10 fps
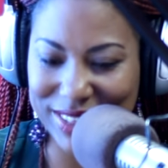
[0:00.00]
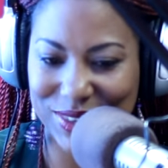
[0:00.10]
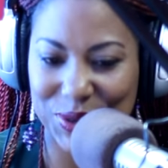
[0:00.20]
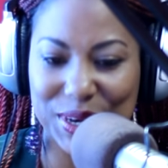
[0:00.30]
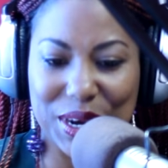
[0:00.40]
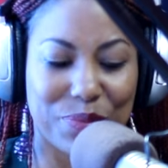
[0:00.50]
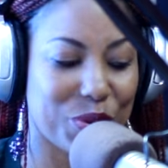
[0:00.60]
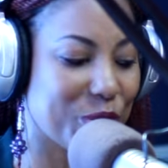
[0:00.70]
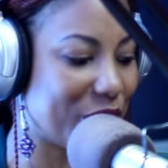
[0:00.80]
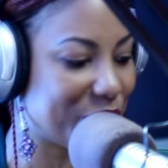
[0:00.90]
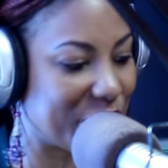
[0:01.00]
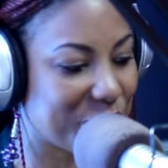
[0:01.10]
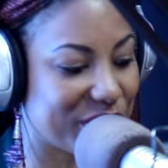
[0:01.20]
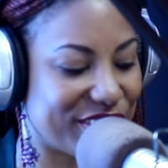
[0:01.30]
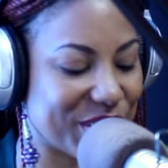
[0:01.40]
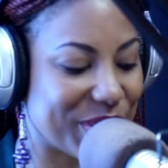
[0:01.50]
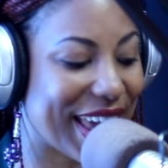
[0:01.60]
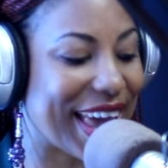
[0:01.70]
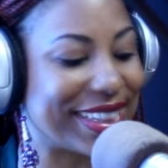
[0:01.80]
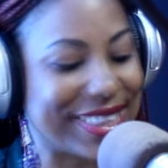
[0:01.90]
It's your number one request show,
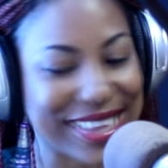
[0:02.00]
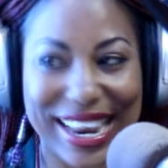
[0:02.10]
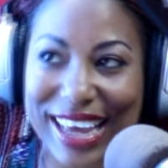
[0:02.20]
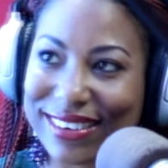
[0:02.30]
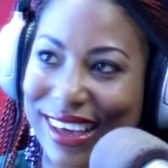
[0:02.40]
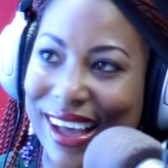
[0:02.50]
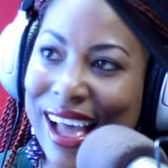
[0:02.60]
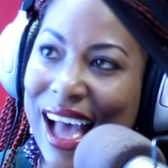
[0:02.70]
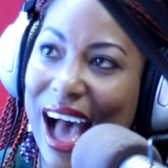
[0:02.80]
the hit selector.